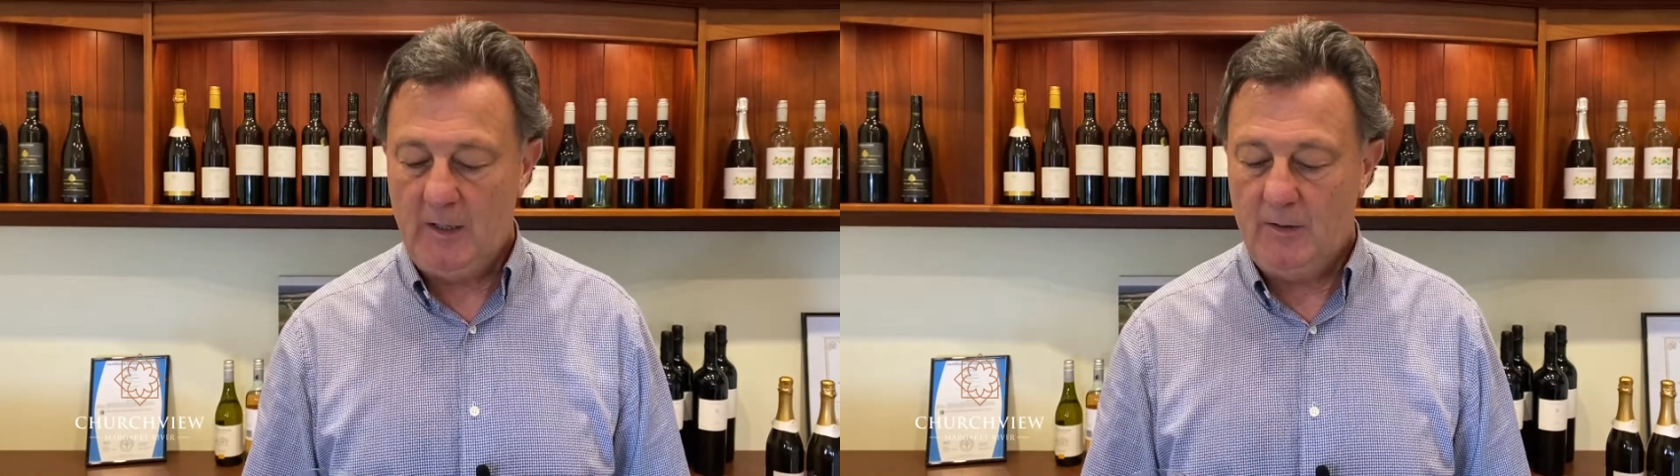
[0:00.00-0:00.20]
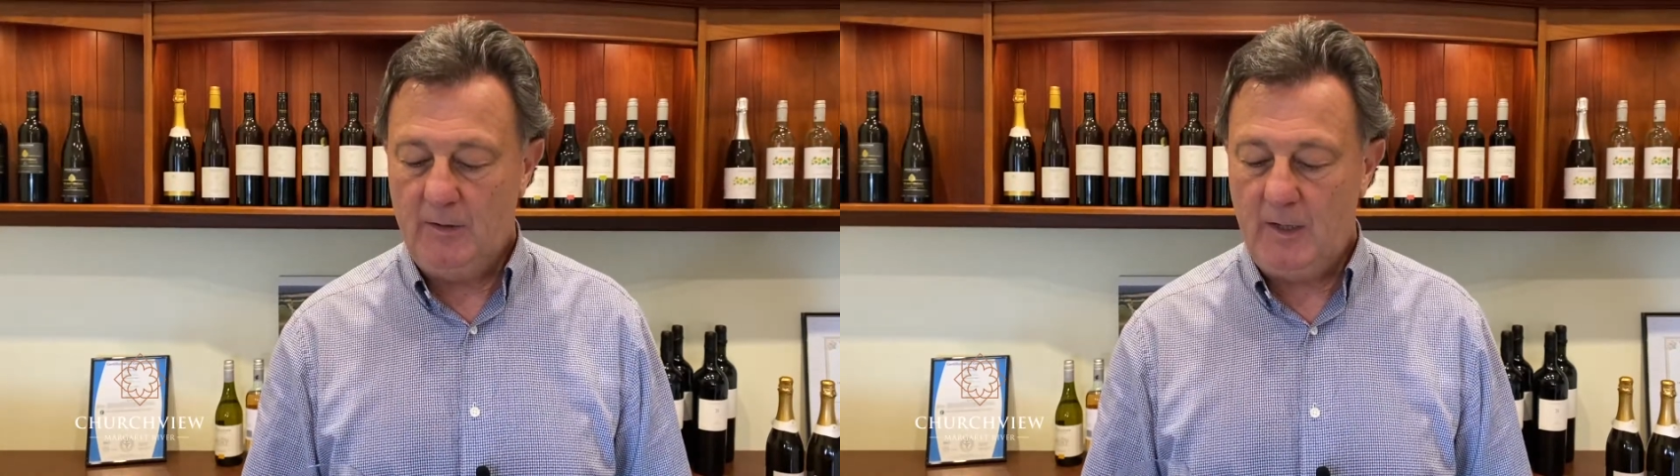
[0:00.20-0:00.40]

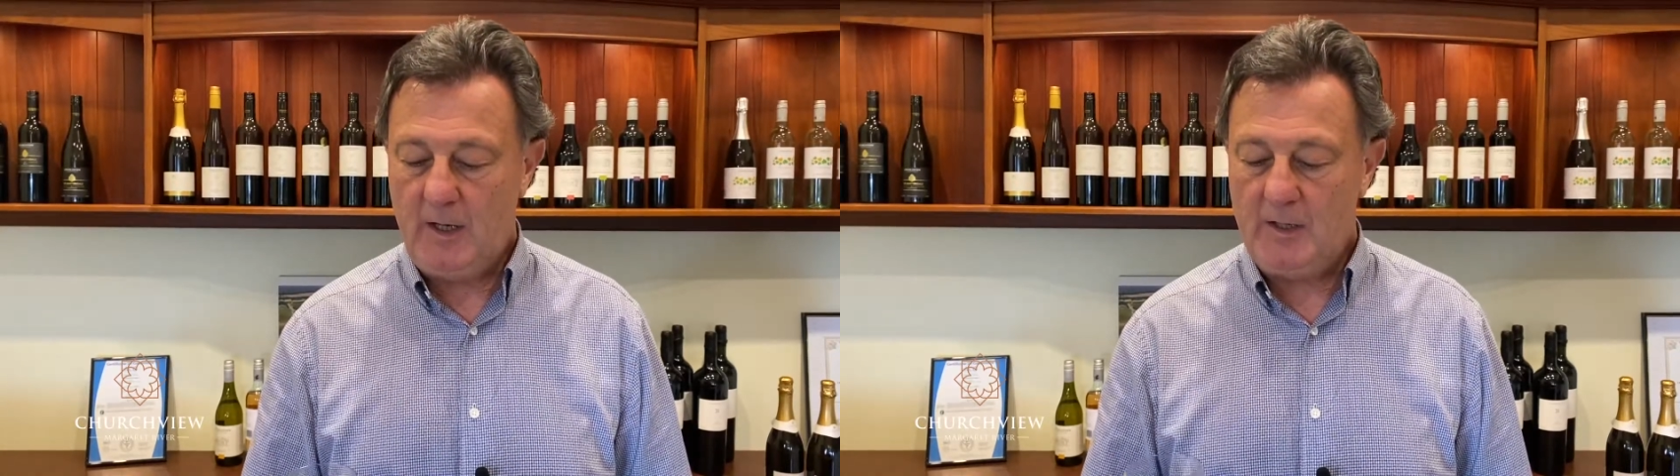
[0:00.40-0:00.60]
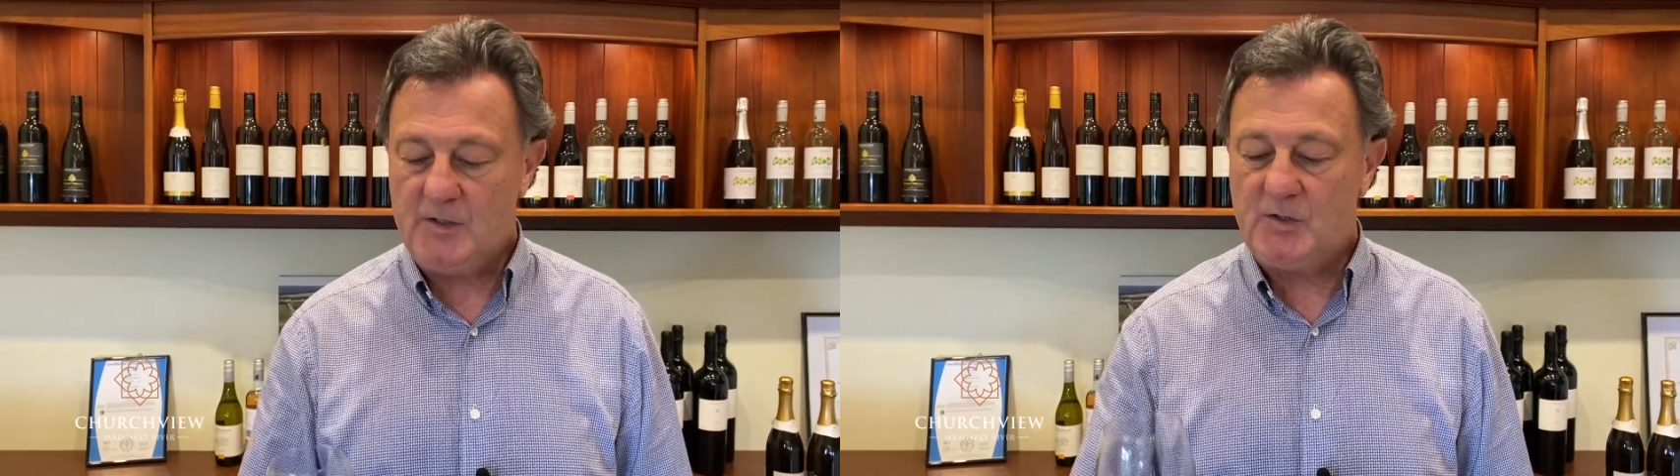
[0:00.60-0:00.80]

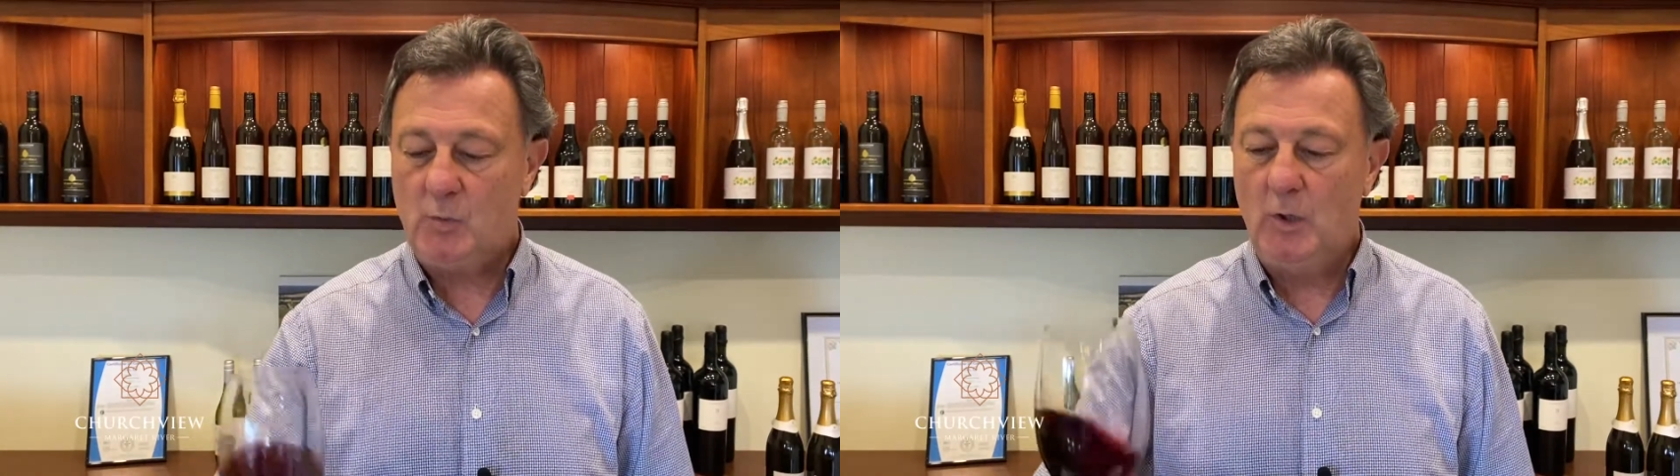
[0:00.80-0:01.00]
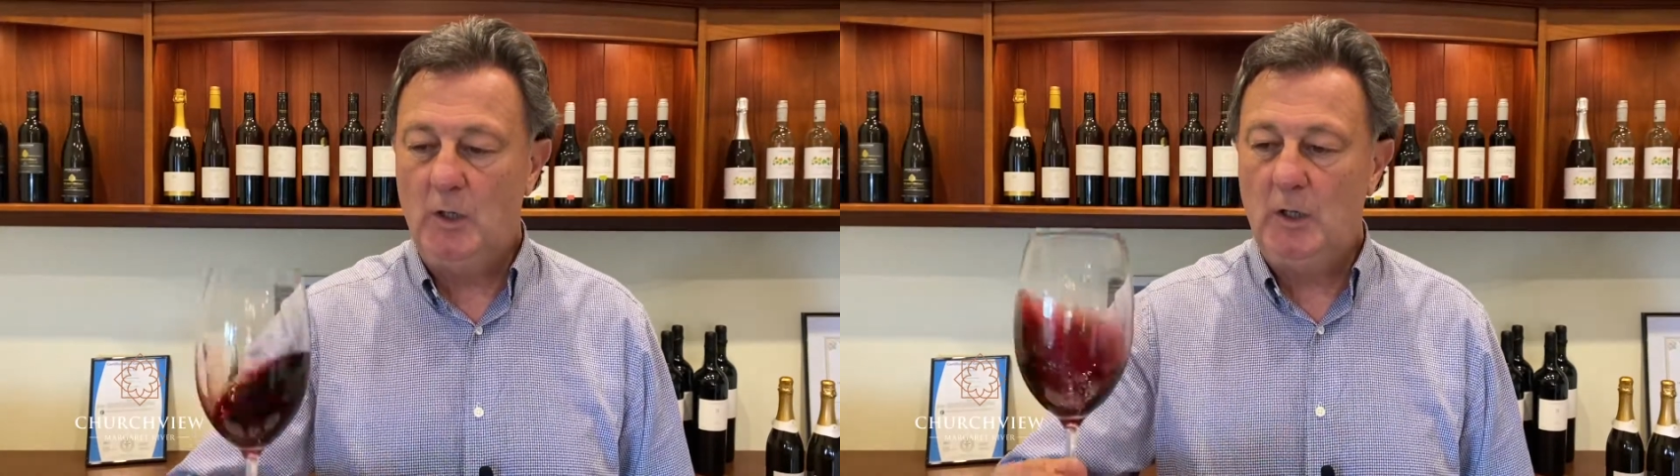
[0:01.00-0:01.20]
the
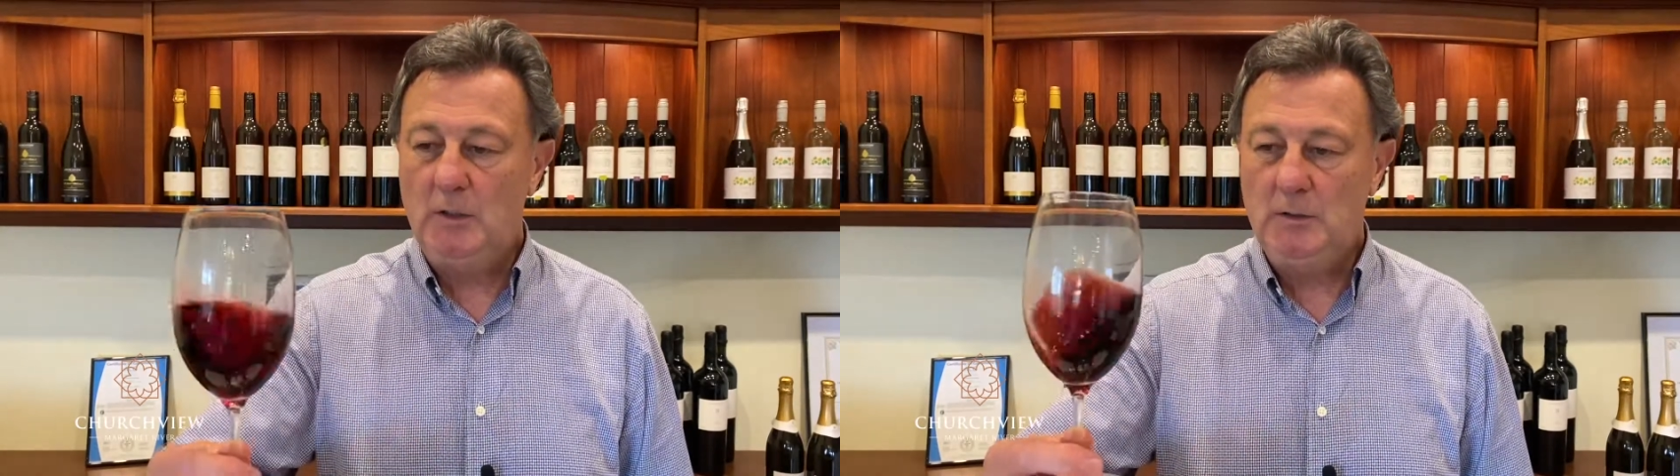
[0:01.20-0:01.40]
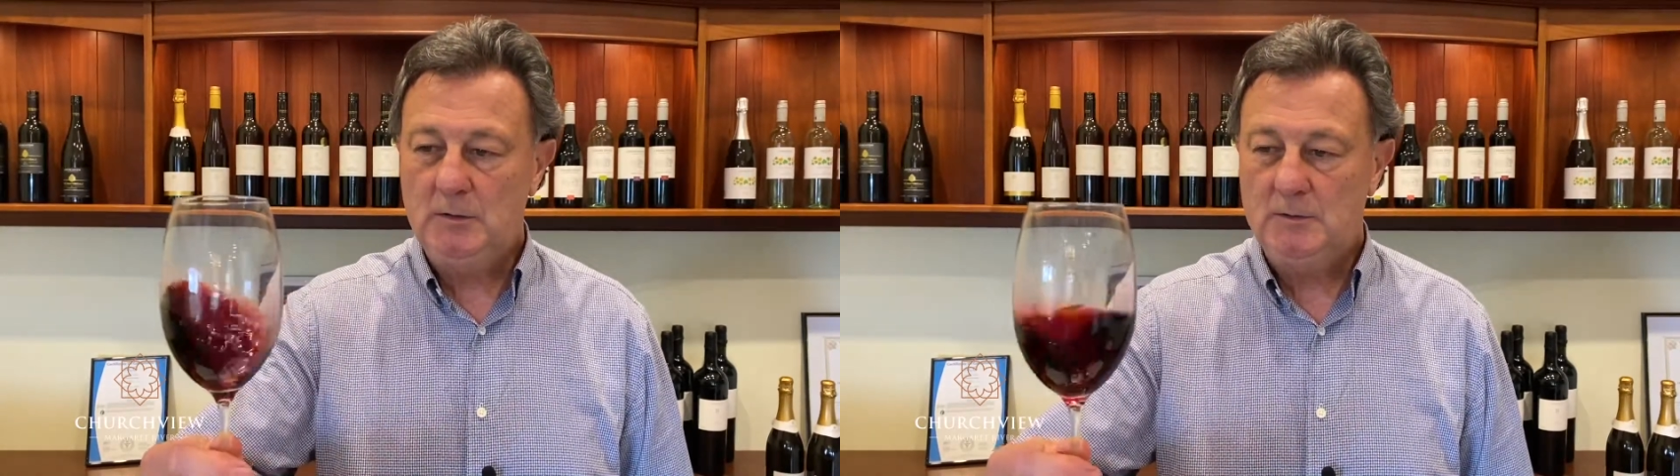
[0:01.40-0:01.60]

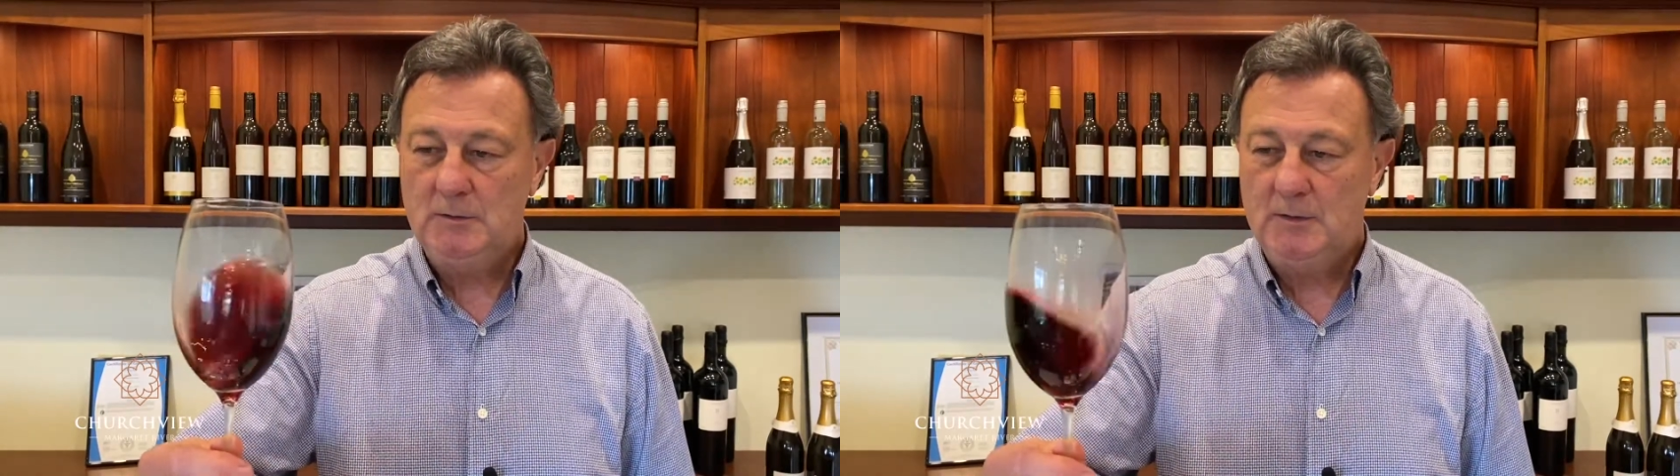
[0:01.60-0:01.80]
swirl